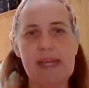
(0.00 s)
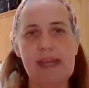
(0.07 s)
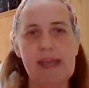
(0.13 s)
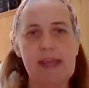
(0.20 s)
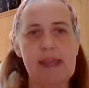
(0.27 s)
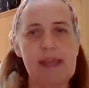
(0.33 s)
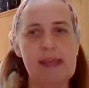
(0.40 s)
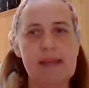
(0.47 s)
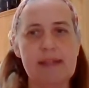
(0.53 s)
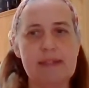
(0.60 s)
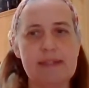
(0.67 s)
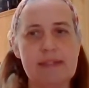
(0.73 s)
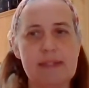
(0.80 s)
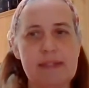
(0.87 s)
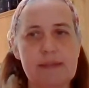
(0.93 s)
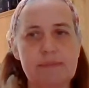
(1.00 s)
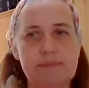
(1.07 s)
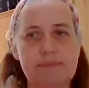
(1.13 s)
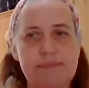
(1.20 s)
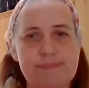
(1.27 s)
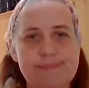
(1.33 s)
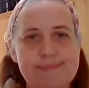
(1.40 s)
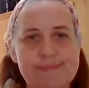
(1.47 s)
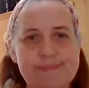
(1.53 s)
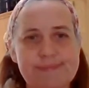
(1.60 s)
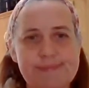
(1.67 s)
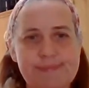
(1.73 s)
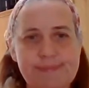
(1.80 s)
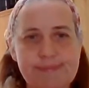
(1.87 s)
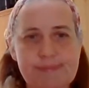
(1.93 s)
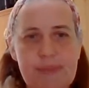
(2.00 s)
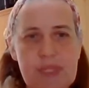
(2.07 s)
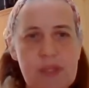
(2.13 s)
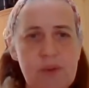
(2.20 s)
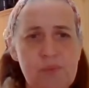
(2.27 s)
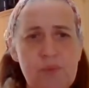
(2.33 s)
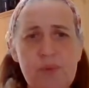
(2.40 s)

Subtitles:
And we'll